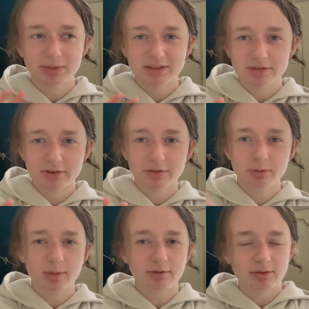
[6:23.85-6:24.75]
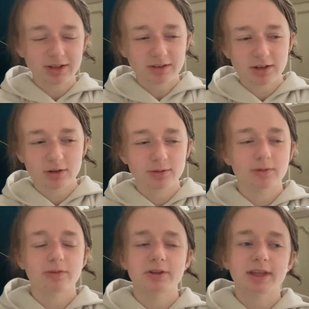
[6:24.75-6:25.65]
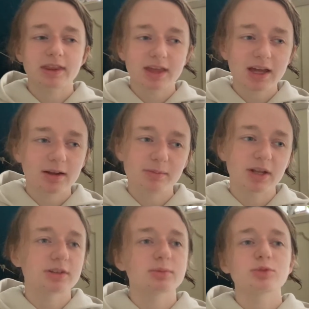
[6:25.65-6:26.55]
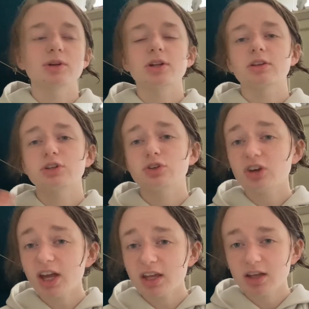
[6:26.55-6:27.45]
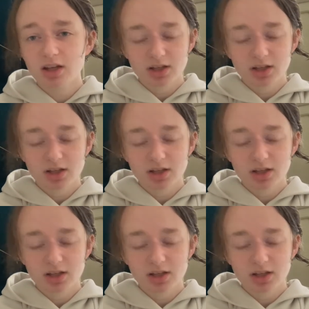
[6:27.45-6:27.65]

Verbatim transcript: bit different from the front and I don't know if I'll like that I might end up doing it all in gray